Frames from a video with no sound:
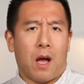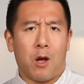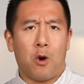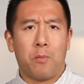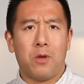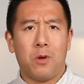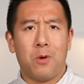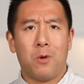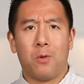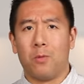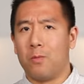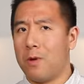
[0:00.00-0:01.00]
I hope
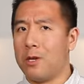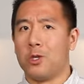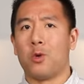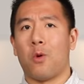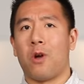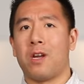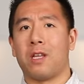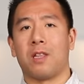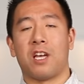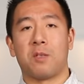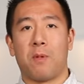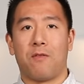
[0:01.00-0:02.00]
you enjoyed and
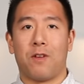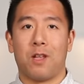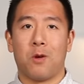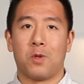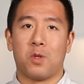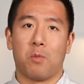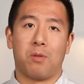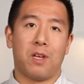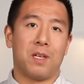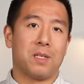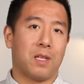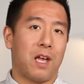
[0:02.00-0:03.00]
liked my video, so
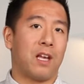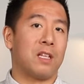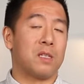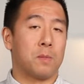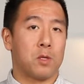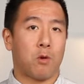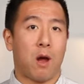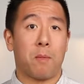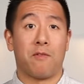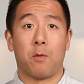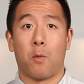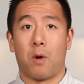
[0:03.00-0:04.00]
please like and
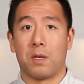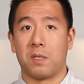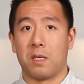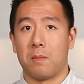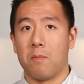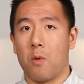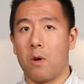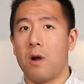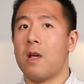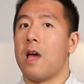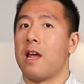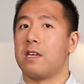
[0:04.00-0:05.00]
subscribe if you want to see more.
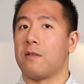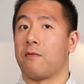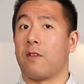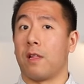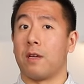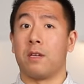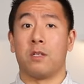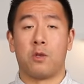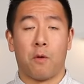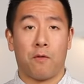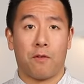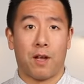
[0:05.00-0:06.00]
And definitely
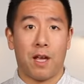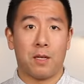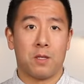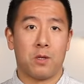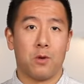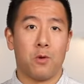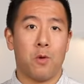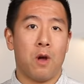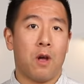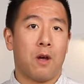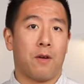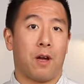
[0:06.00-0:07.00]
don't forget to
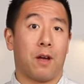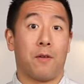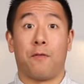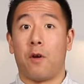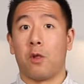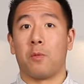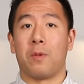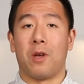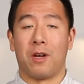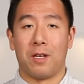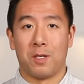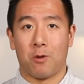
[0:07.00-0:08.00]
uh, follow me
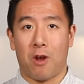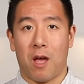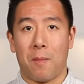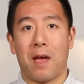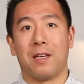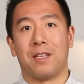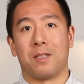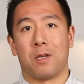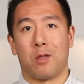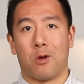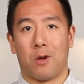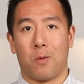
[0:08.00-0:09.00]
on Instagram at
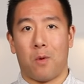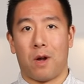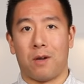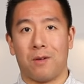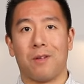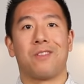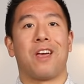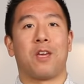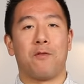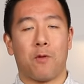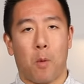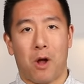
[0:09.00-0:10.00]
Desi31.
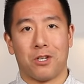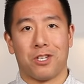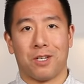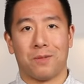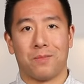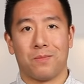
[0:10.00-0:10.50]
Thank you for watching.